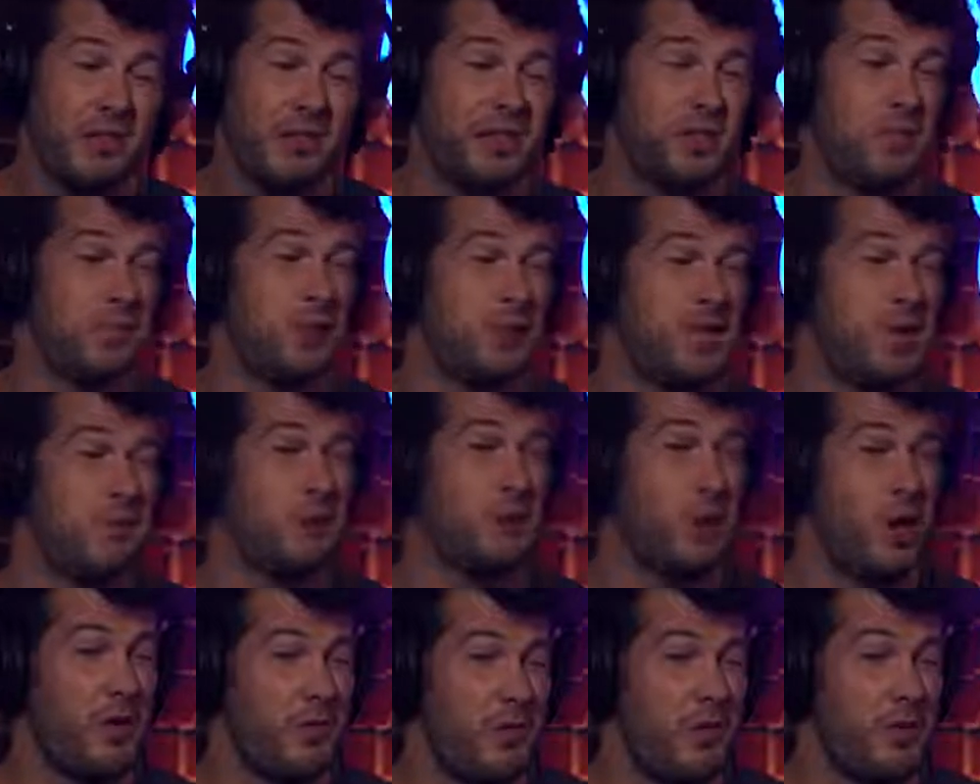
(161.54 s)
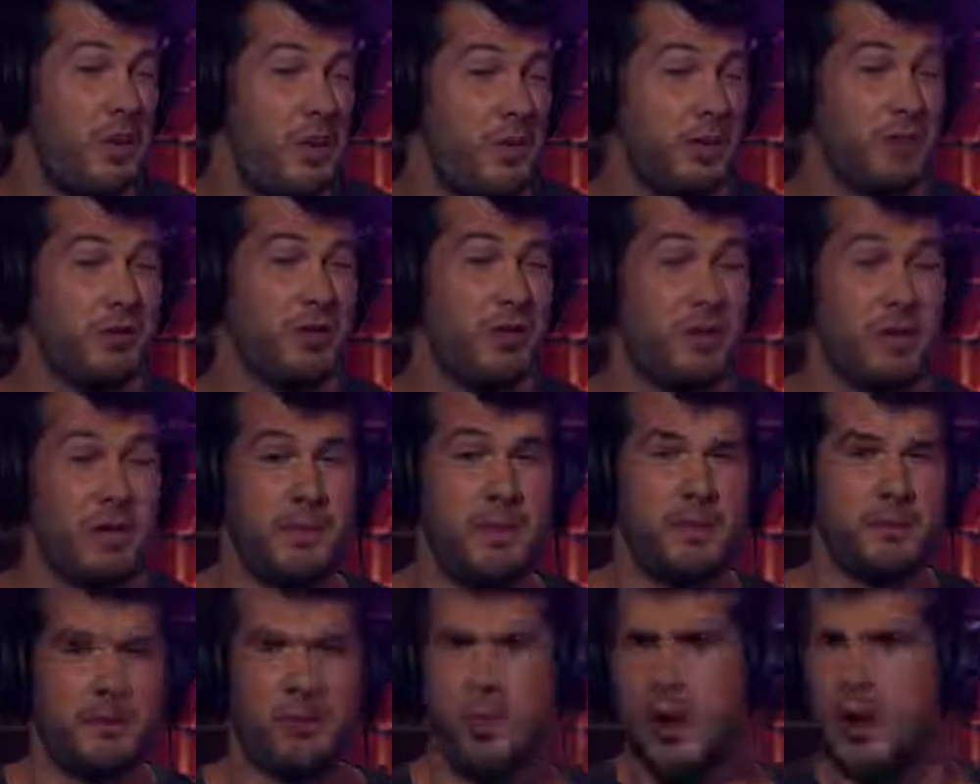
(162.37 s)
else that's really important for people to know,
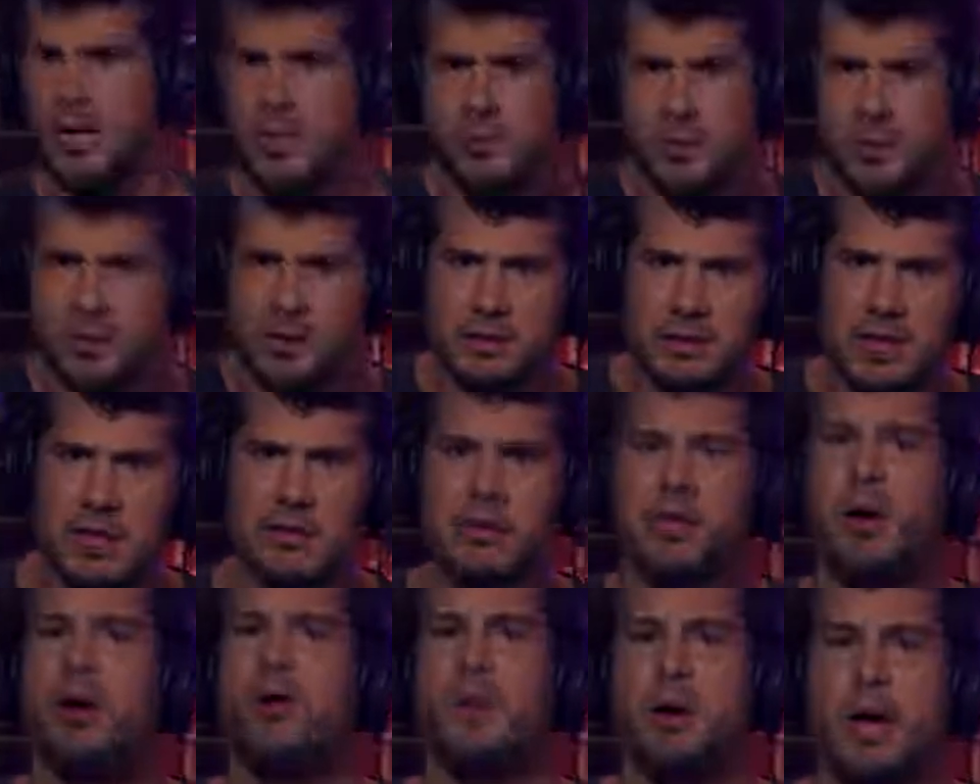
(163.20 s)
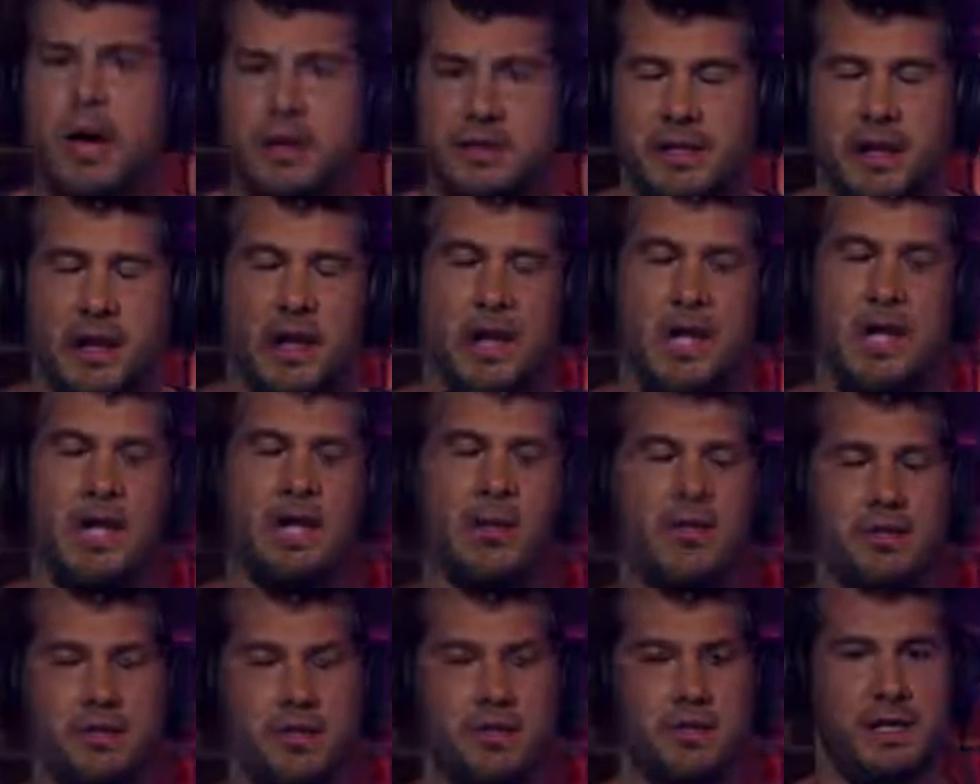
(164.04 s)
like people say, why aren't you putting glaucoma on there?
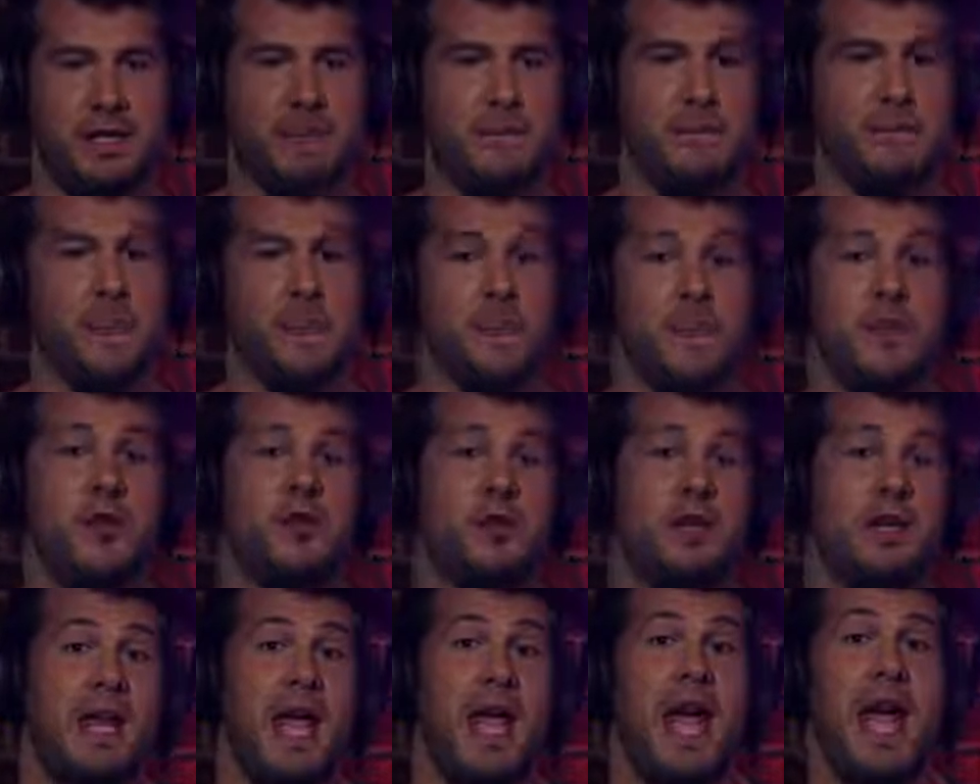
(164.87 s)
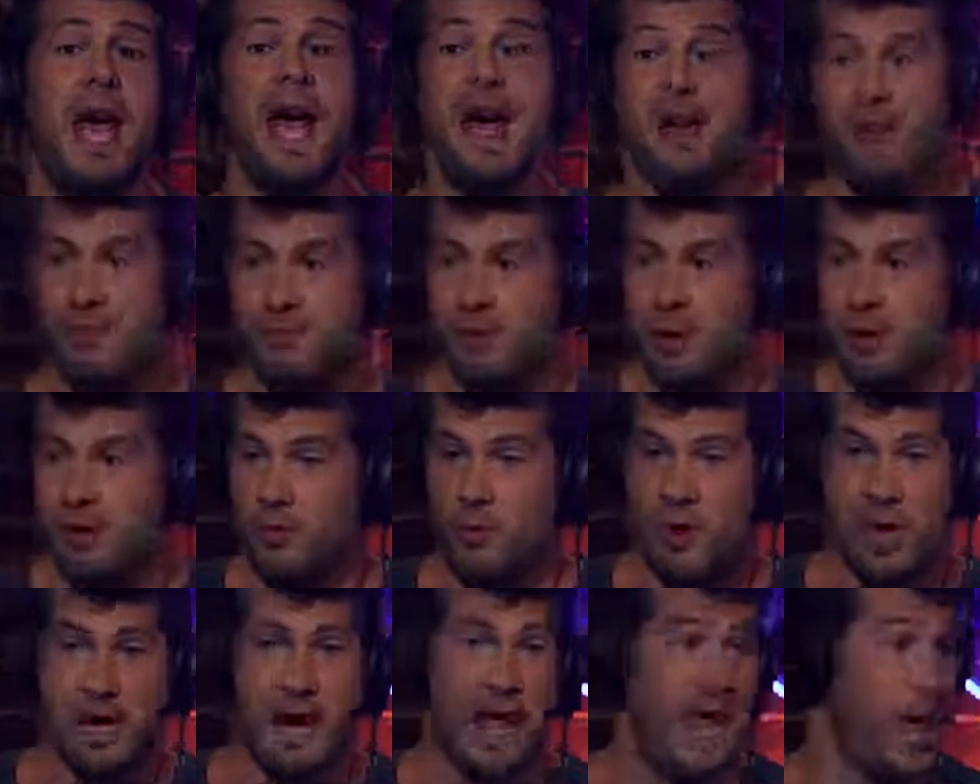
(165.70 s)
Here's the thing. You can have
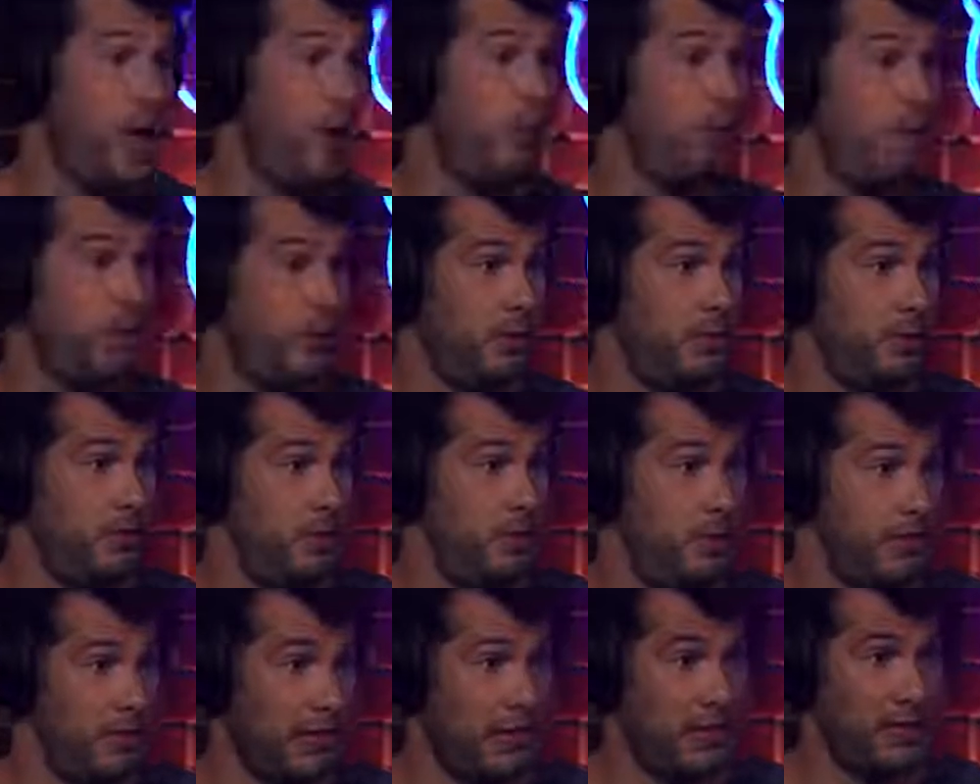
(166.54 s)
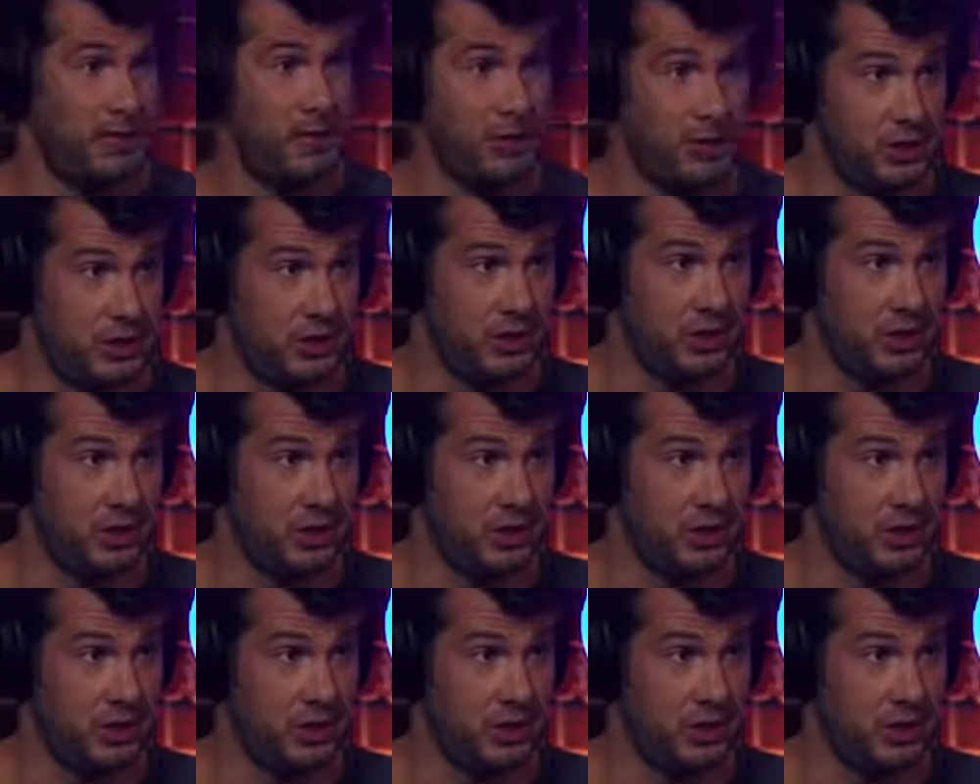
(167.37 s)
marijuana help with a condition.